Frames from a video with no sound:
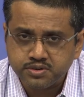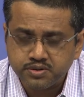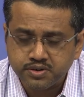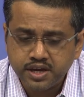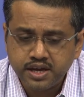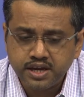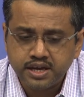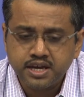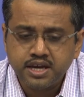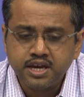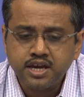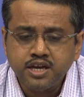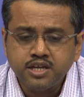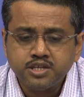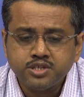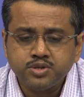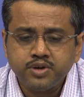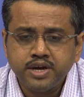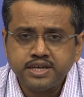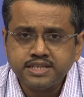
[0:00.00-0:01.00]
Okay,
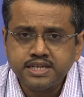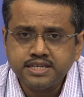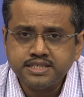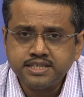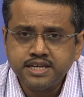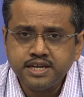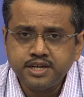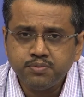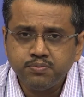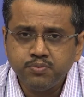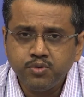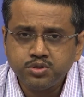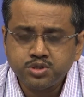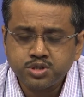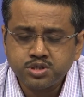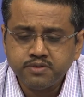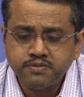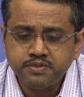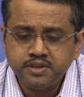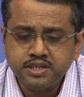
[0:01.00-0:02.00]
so as I said,
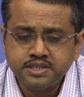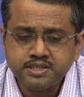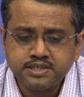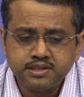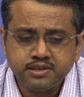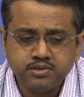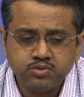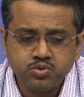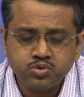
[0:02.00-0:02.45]
most of this,